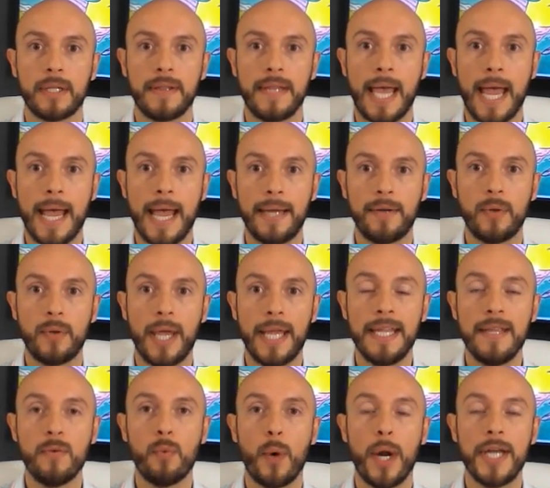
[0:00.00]
that
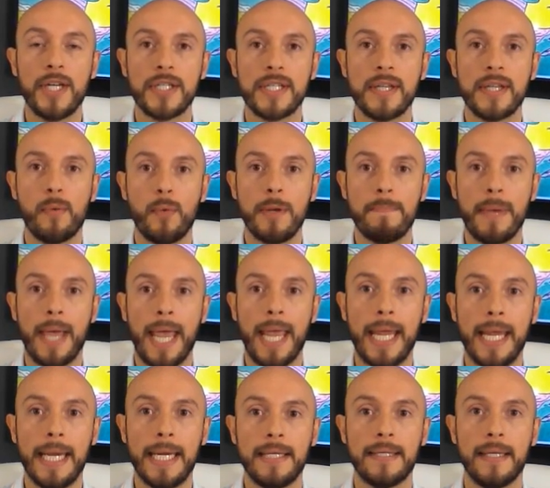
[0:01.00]
any wages that we
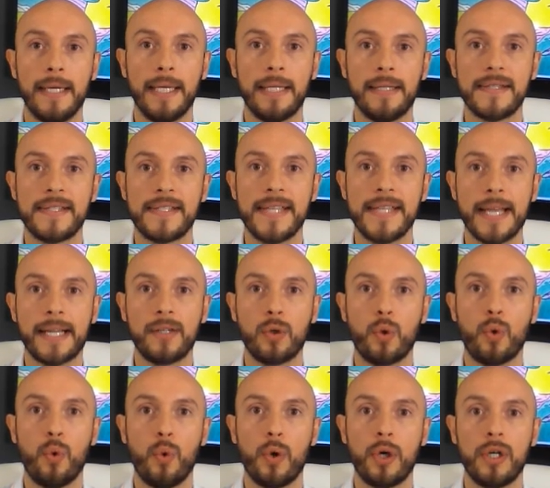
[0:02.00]
paid in the
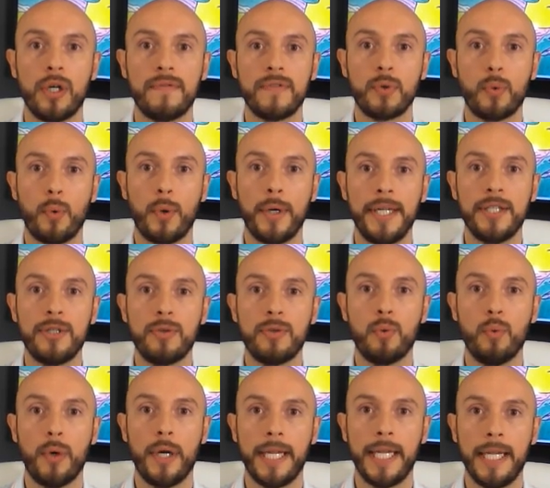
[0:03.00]
second quarter of
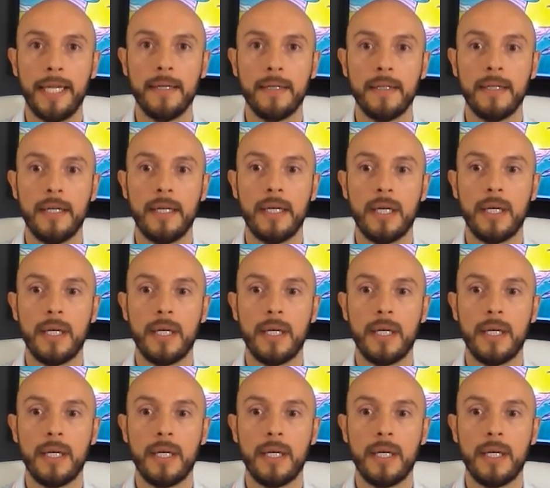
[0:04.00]
2020,